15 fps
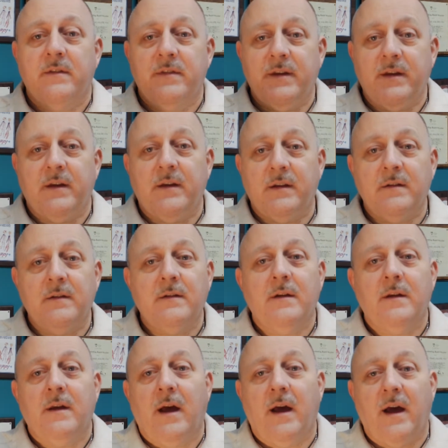then
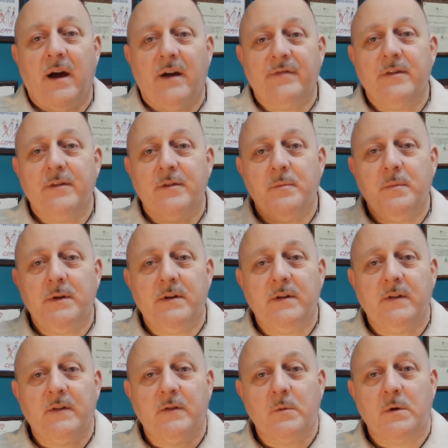after the bid
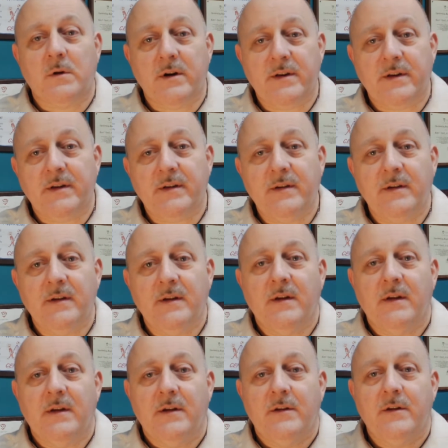is awarded,
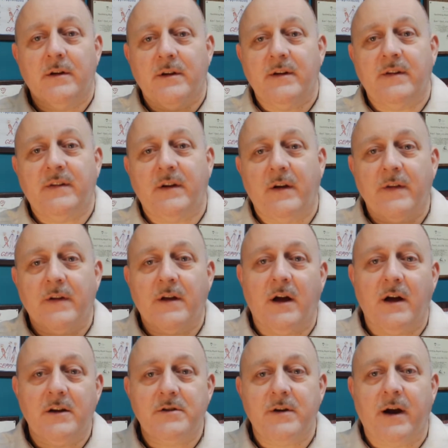you're going to tell the
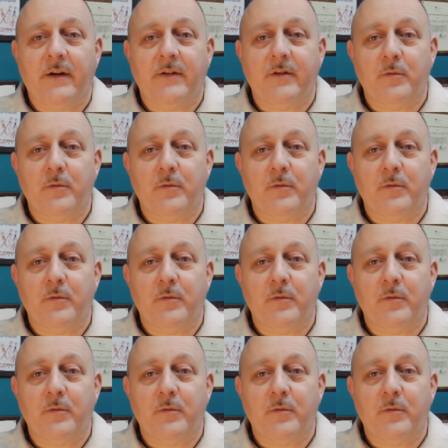contractor,